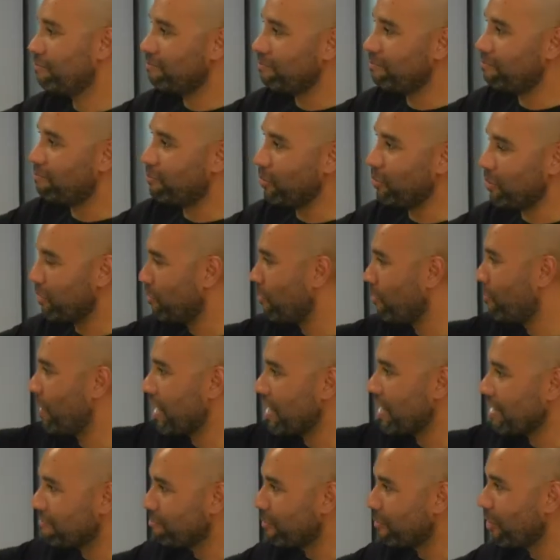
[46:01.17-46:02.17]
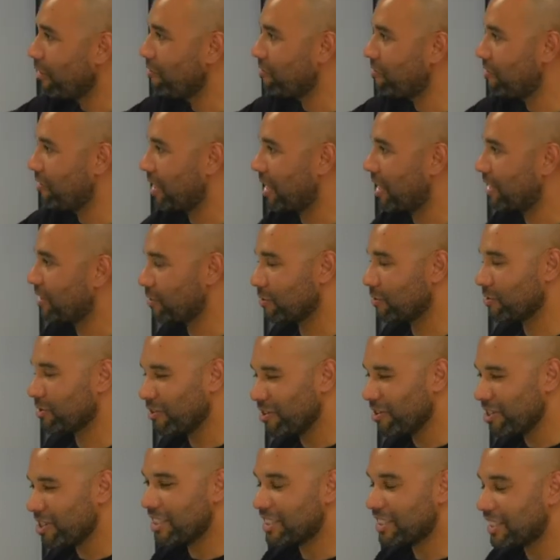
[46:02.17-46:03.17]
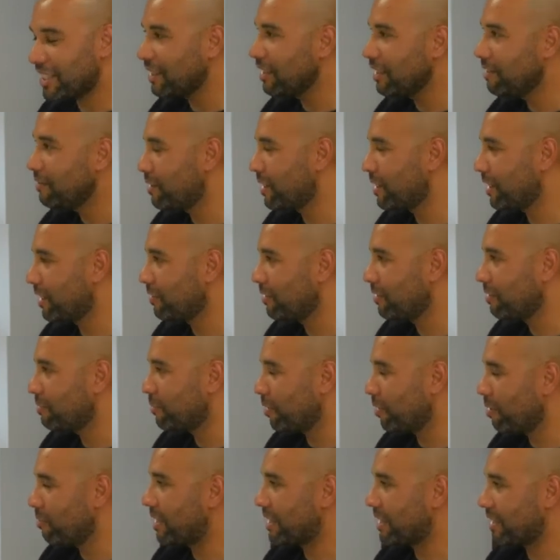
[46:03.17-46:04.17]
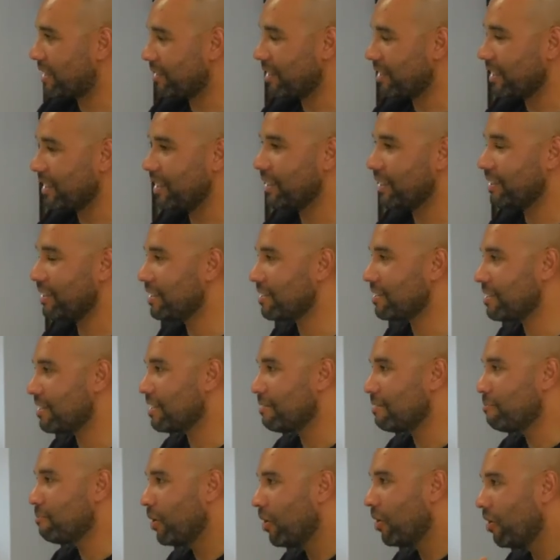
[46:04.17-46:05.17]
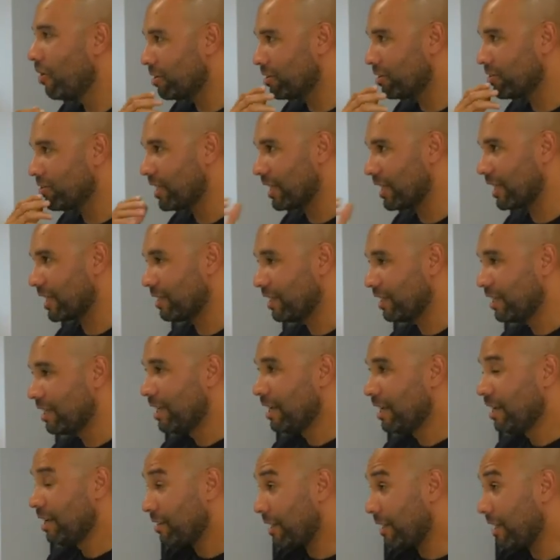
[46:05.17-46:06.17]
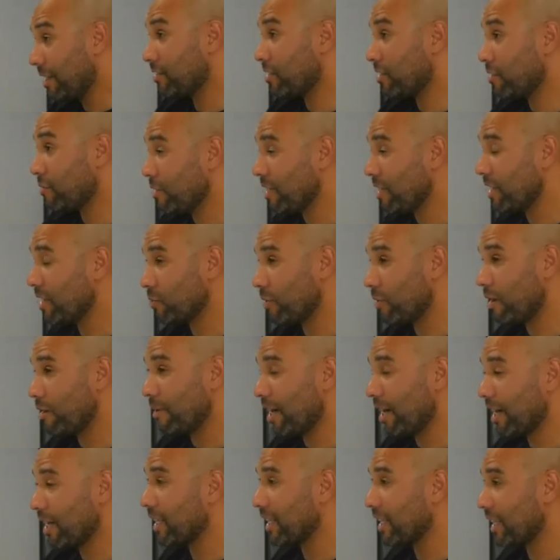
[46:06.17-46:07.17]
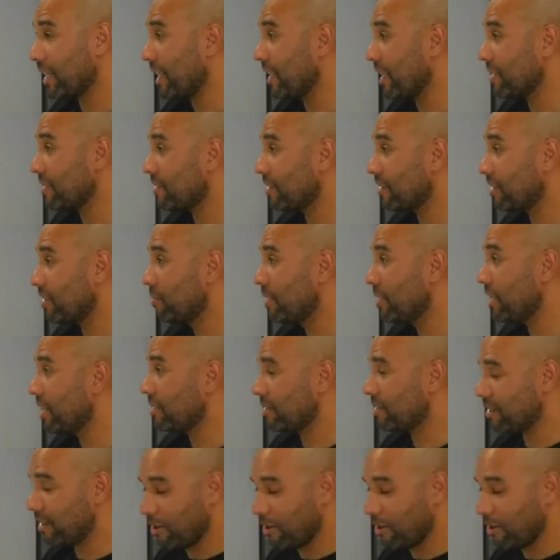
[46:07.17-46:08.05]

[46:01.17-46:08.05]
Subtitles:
but you were paying more for that. So as long as you're delivering on the promise, I think that's the important thing. And that, to me, is where marketing has to come in. It's like,